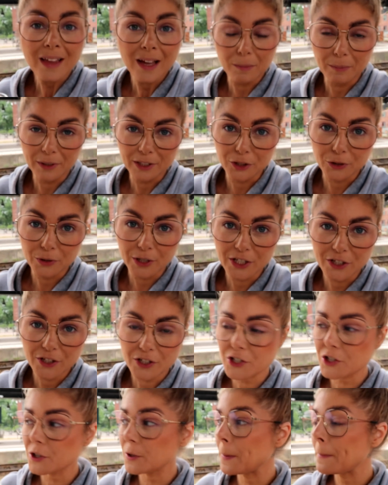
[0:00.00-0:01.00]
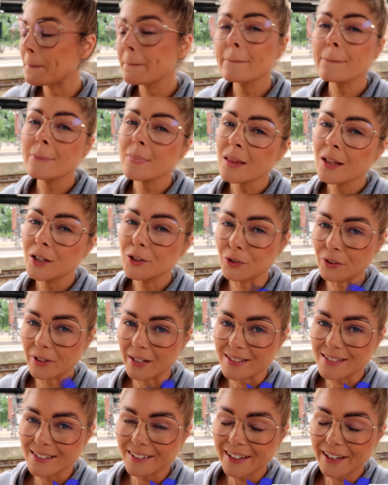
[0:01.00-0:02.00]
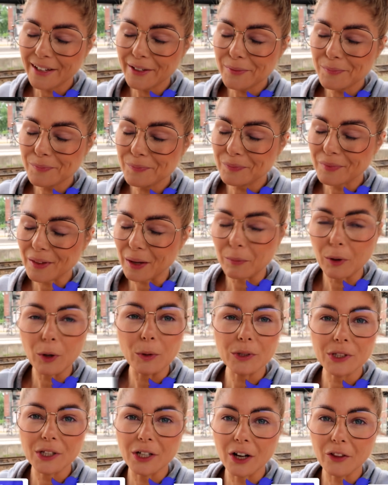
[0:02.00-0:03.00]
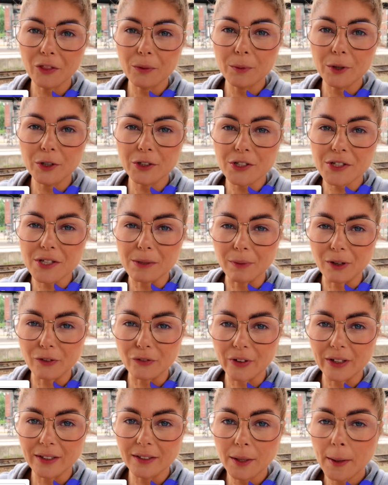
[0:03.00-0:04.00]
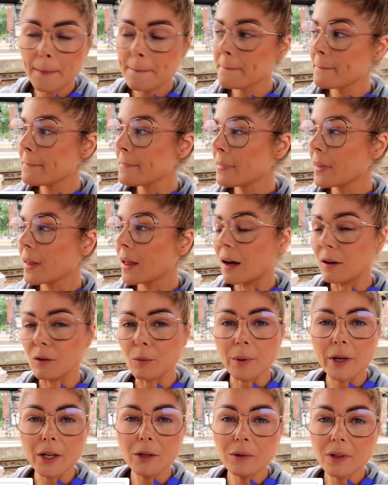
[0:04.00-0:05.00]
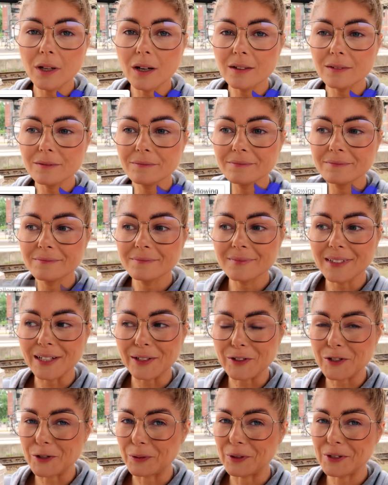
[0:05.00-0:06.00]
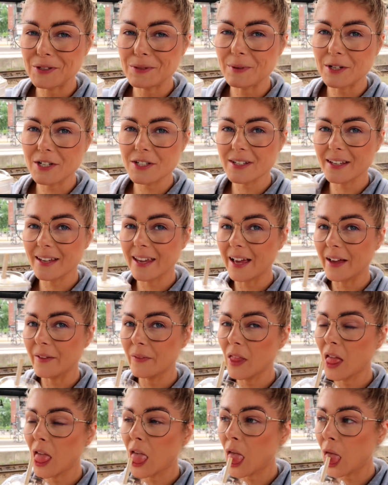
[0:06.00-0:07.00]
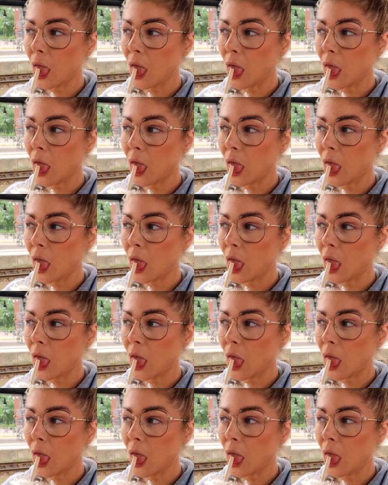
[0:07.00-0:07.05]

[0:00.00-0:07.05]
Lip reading: I'm at the train station. Today's the day. I'm going to Gothenburg to see my friend. I'll bring you along. I'll show you as much as I can.